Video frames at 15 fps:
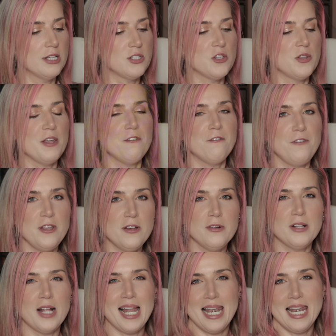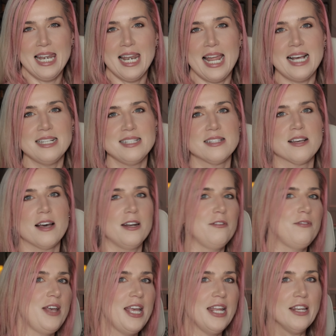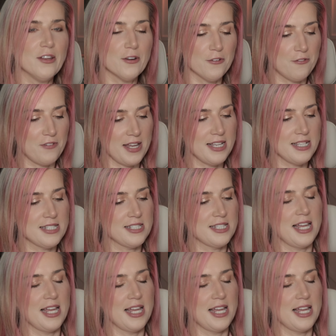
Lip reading: So they feel less kind of in your face.